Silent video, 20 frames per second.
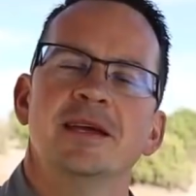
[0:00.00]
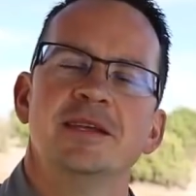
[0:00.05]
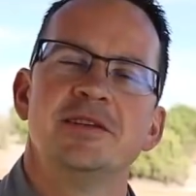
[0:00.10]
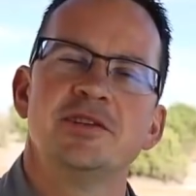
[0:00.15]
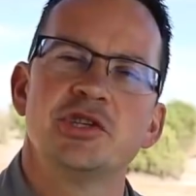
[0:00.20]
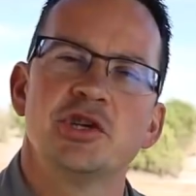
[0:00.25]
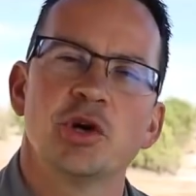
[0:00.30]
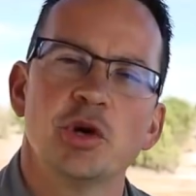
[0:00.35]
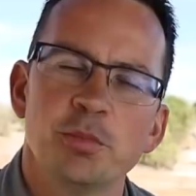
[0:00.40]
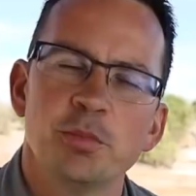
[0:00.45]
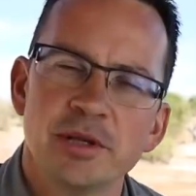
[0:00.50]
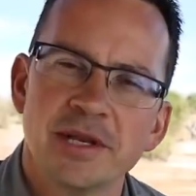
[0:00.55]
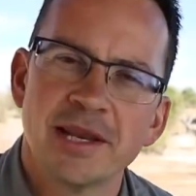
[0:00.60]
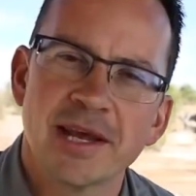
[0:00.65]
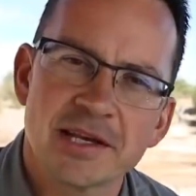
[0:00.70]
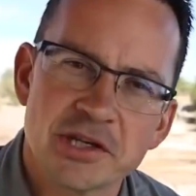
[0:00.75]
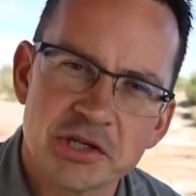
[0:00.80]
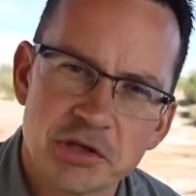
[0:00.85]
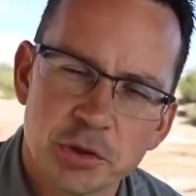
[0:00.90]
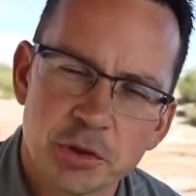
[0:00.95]
at Chobe
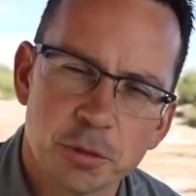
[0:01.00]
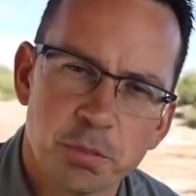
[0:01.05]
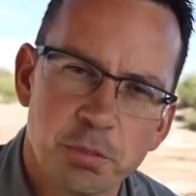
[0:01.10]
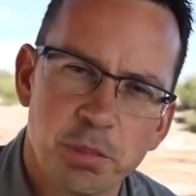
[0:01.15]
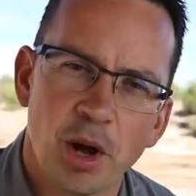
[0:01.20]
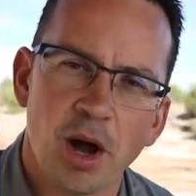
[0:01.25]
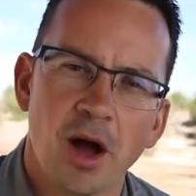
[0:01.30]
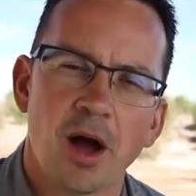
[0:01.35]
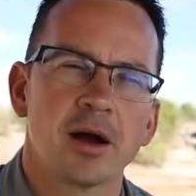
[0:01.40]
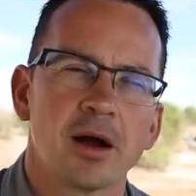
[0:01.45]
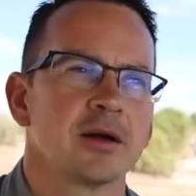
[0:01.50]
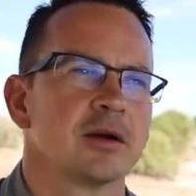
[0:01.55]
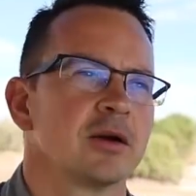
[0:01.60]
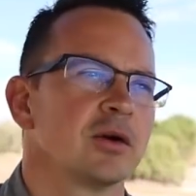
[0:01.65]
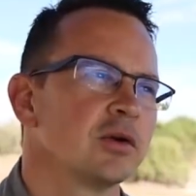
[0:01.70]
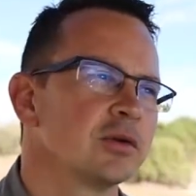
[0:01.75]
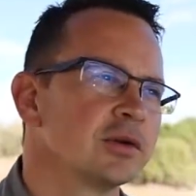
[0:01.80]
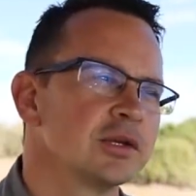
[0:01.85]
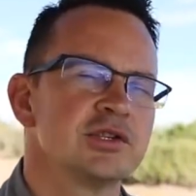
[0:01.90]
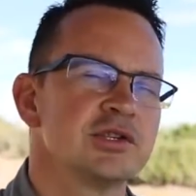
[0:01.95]
National Park
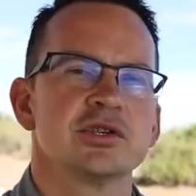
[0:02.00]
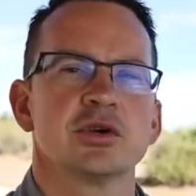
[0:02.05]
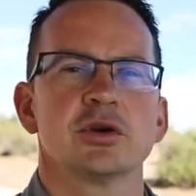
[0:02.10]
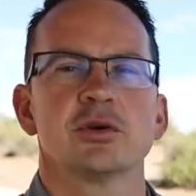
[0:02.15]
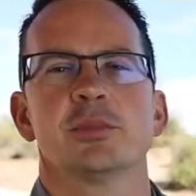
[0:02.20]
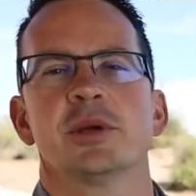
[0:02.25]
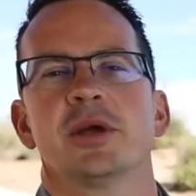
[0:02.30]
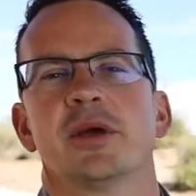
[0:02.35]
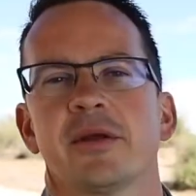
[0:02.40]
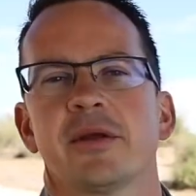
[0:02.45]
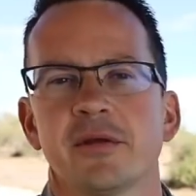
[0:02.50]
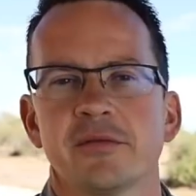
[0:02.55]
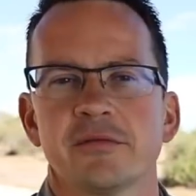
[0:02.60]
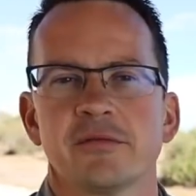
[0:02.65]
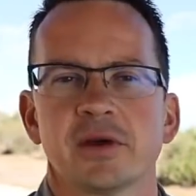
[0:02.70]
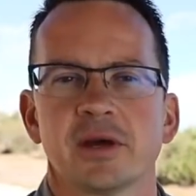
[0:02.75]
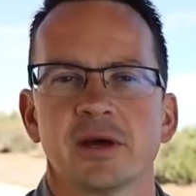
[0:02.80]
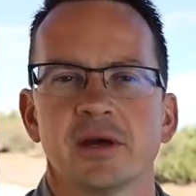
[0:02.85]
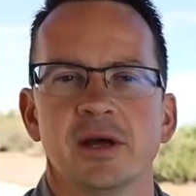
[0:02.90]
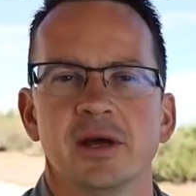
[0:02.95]
on the Chobe
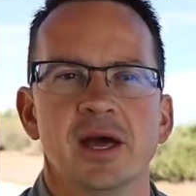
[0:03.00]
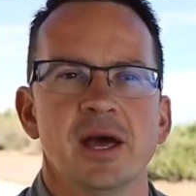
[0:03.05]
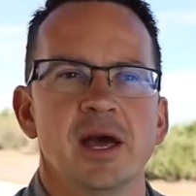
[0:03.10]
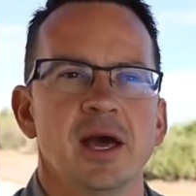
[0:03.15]
River,